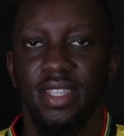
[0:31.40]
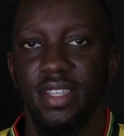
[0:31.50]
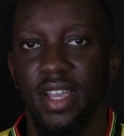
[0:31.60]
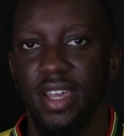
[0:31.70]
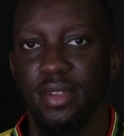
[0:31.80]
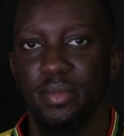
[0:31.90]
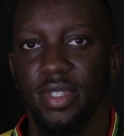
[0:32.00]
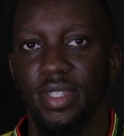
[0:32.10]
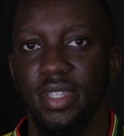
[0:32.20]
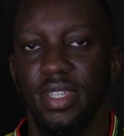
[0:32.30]
economy.
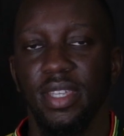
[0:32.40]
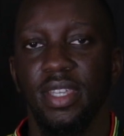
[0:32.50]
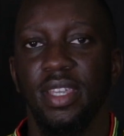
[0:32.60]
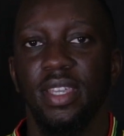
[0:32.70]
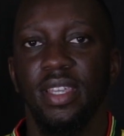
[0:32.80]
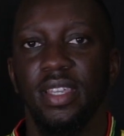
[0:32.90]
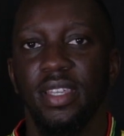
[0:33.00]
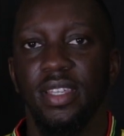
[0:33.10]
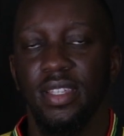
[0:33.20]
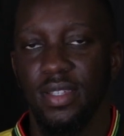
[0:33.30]

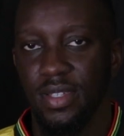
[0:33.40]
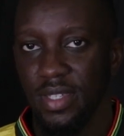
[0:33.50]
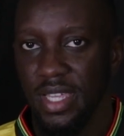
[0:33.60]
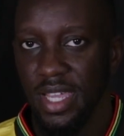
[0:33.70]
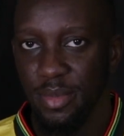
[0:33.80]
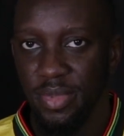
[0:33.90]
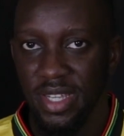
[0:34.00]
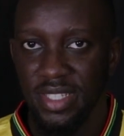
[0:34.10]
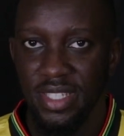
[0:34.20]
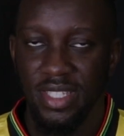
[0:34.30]
Ghana
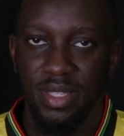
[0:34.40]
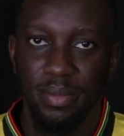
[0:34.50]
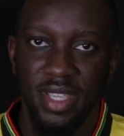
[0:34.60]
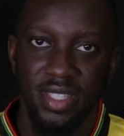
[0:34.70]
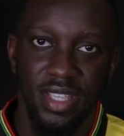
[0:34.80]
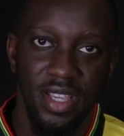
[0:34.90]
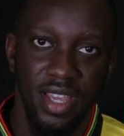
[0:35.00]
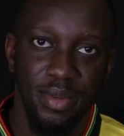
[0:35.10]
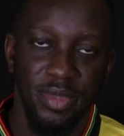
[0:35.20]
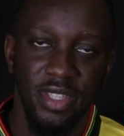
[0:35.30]
practices a mixed
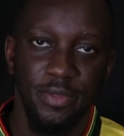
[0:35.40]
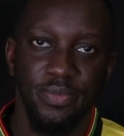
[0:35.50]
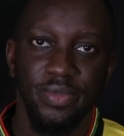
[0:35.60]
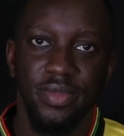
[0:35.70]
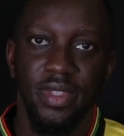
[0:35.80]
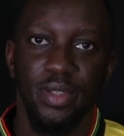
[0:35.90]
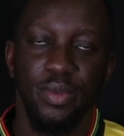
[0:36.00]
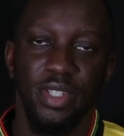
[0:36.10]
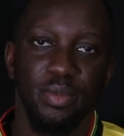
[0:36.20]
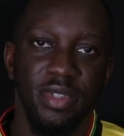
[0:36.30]
economy,
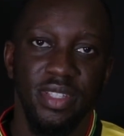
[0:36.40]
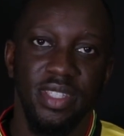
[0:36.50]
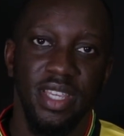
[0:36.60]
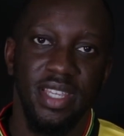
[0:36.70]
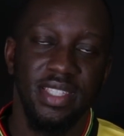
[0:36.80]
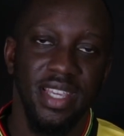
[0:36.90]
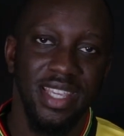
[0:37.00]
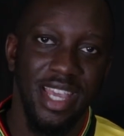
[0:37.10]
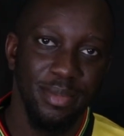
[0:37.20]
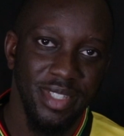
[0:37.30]
which means it's a
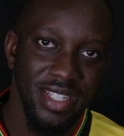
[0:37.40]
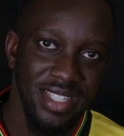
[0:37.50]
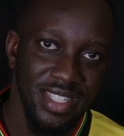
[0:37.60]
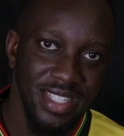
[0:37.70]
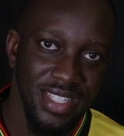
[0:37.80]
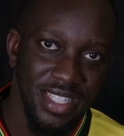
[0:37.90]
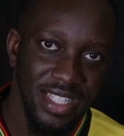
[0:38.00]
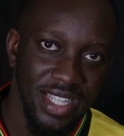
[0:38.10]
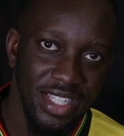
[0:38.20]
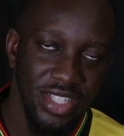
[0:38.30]
capitalist
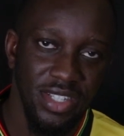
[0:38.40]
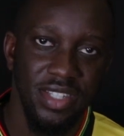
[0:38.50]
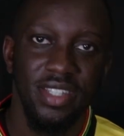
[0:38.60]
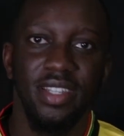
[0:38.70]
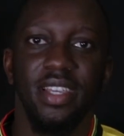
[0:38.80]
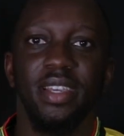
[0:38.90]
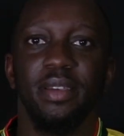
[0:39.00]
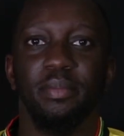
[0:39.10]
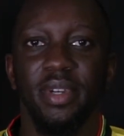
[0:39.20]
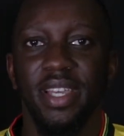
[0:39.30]
nation,
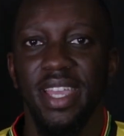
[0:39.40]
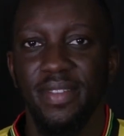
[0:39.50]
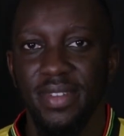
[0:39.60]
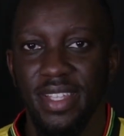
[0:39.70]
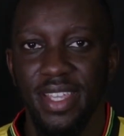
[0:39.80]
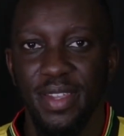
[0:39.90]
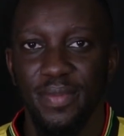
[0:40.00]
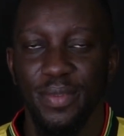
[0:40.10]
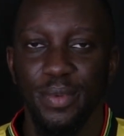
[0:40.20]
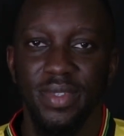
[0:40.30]
but heavily
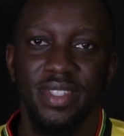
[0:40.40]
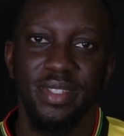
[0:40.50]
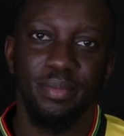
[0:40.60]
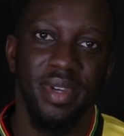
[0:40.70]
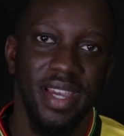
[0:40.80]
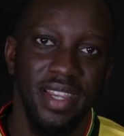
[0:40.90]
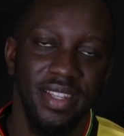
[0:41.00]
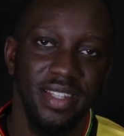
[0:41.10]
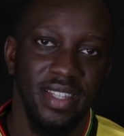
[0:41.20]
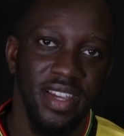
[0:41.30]
influenced by
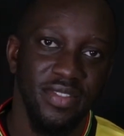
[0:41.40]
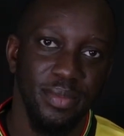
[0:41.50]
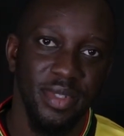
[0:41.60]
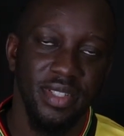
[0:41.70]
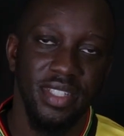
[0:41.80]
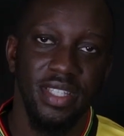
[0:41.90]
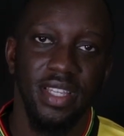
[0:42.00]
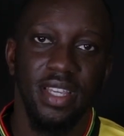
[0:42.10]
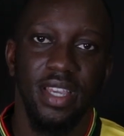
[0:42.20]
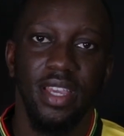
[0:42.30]
government.
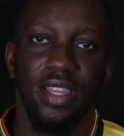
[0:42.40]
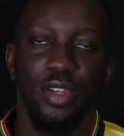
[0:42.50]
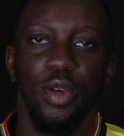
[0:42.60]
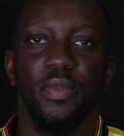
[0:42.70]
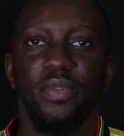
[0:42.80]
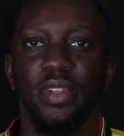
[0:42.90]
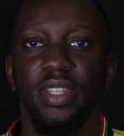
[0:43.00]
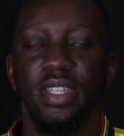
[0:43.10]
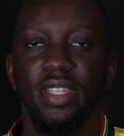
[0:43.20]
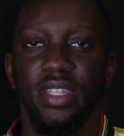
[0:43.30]
And
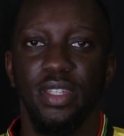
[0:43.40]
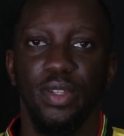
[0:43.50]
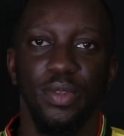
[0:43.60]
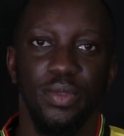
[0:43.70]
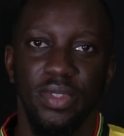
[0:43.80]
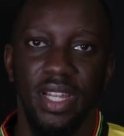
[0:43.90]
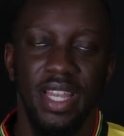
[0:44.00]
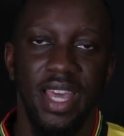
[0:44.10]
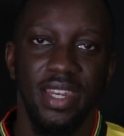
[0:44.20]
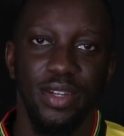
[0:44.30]
hopefully, the
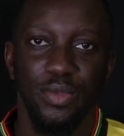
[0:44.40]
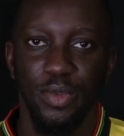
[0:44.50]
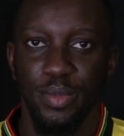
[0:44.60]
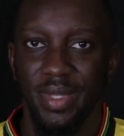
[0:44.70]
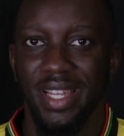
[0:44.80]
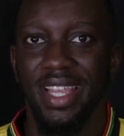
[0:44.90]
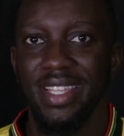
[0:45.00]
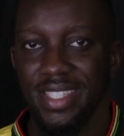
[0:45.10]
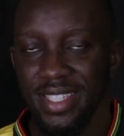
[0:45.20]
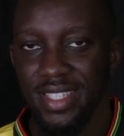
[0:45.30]
latter will be
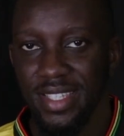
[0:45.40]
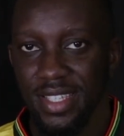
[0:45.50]
less,